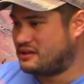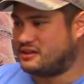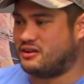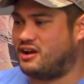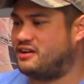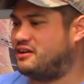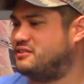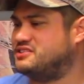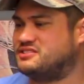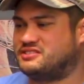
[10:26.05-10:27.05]
I
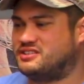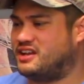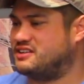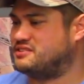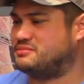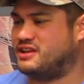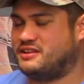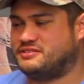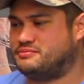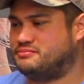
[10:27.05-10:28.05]
just kind of
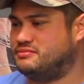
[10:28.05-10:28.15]
sometimes